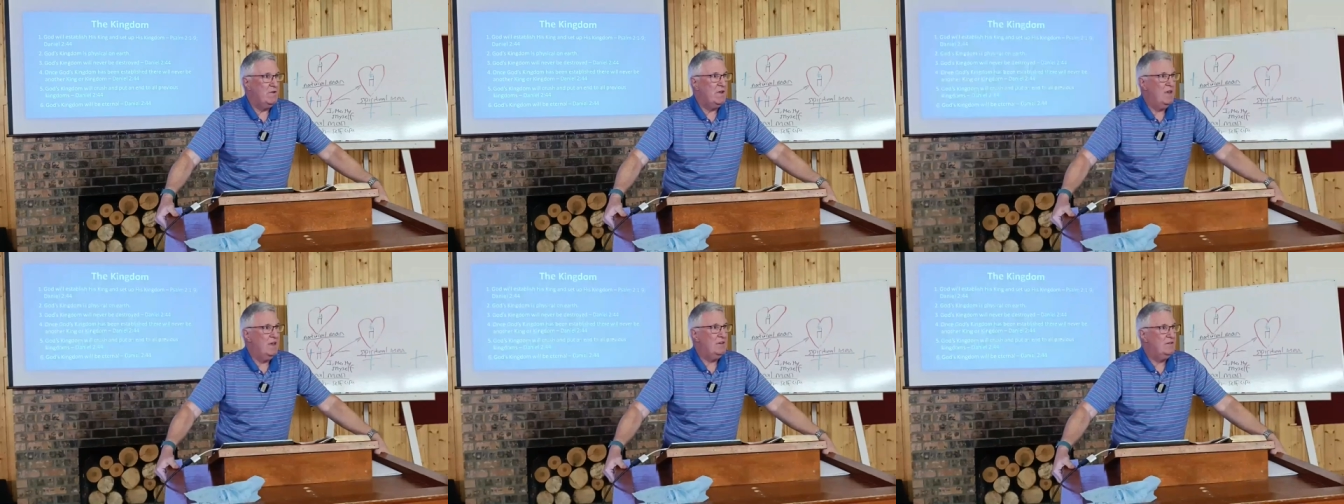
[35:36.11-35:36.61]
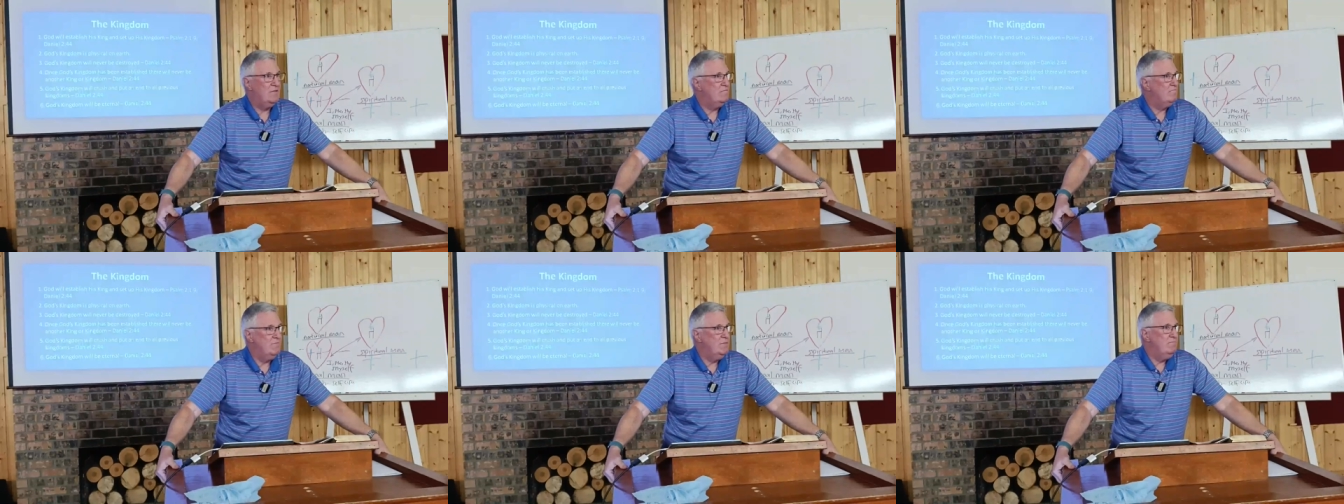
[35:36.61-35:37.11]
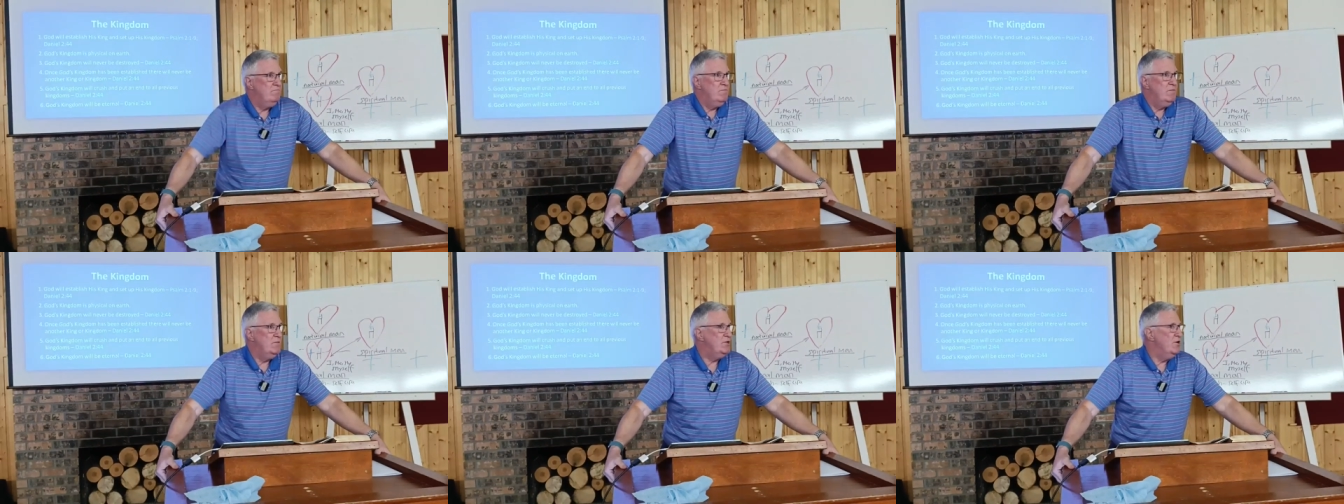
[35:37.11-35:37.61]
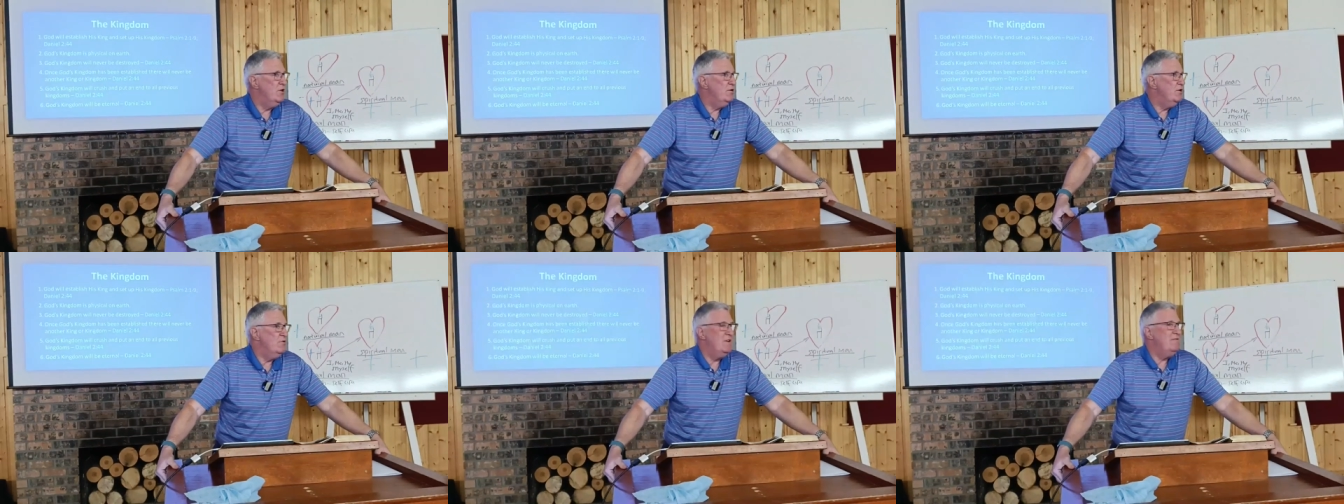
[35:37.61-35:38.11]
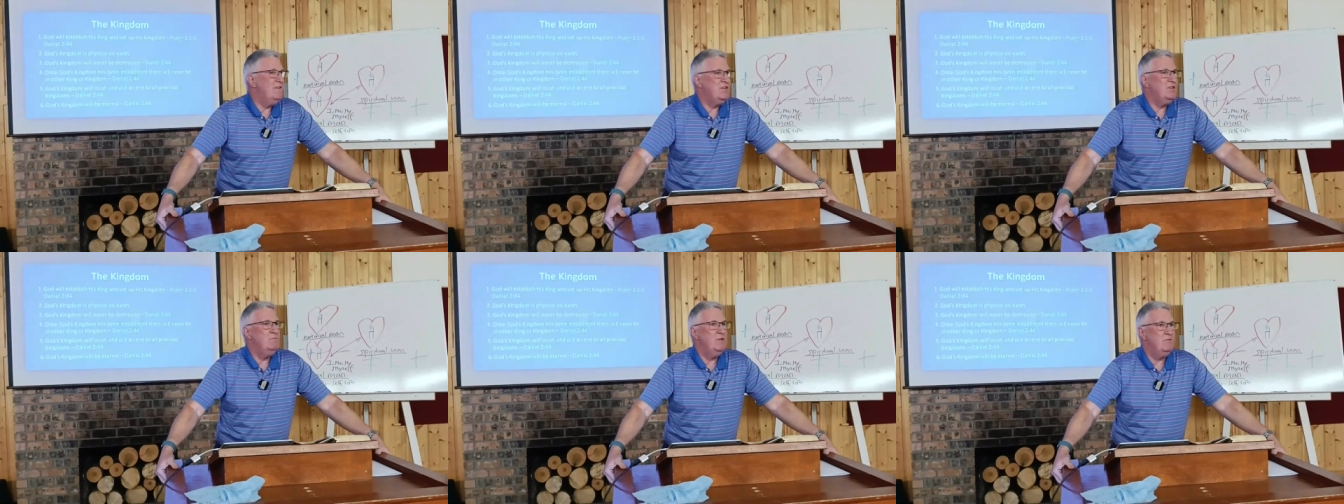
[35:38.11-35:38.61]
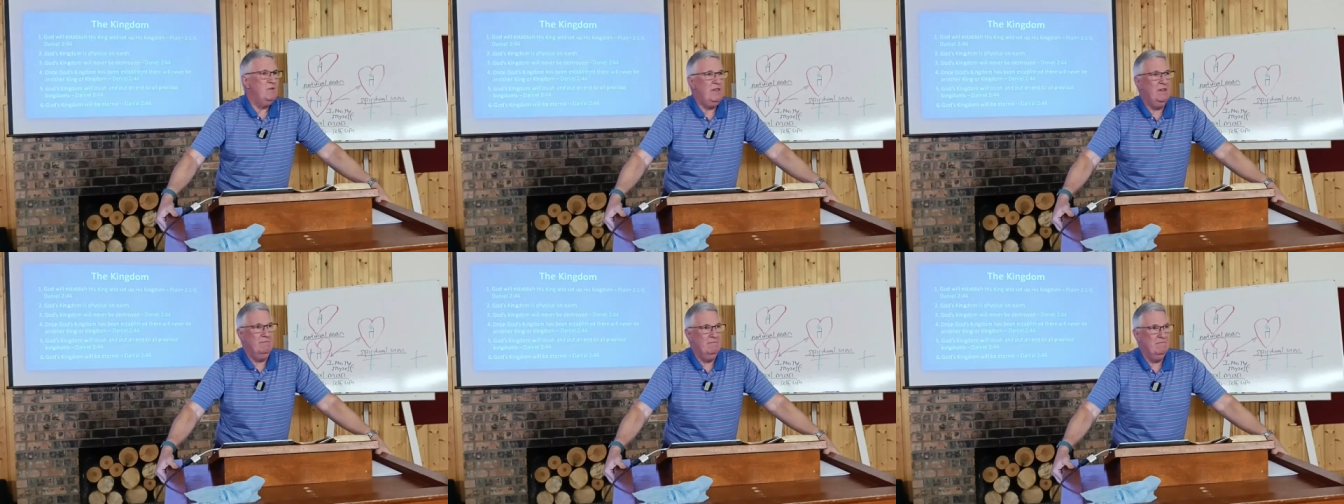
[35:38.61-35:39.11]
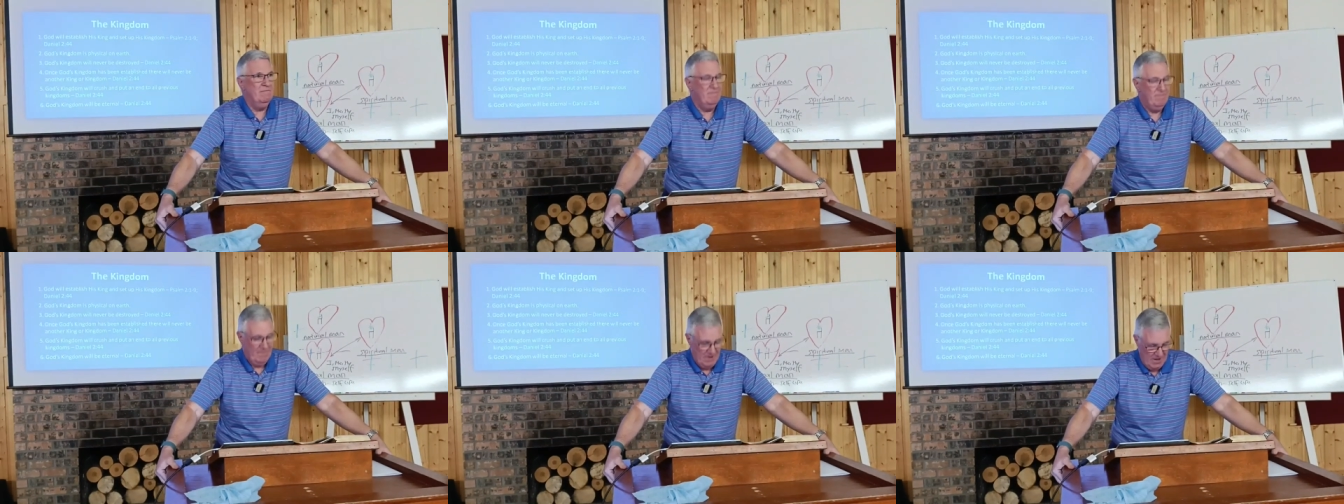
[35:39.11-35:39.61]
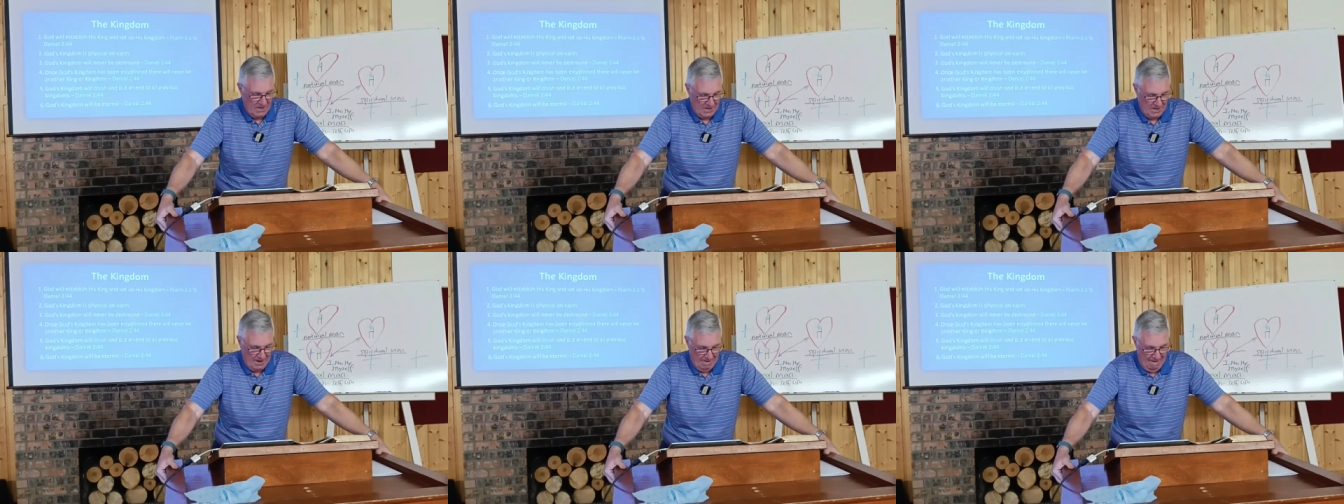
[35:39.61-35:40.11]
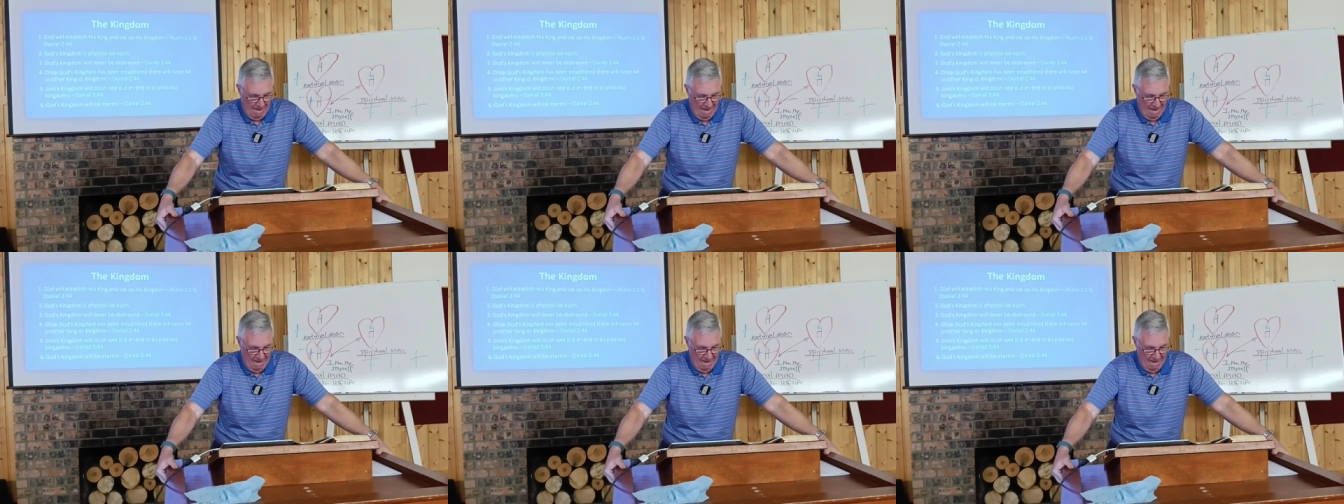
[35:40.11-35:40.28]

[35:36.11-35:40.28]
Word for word: Okay, so no, no division between them. Okay?